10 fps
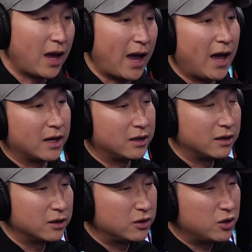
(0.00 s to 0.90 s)
And
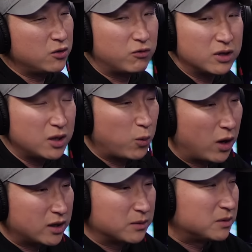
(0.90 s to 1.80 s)
do you really
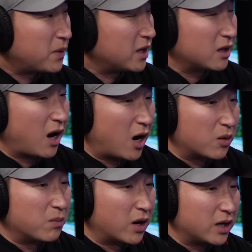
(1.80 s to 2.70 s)
want them spending
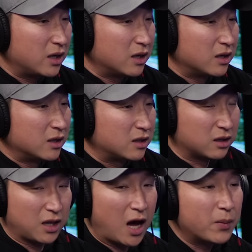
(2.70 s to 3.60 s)
our money to
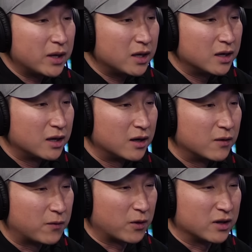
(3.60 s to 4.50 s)
lobby
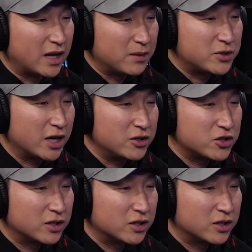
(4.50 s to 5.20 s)
for a name change?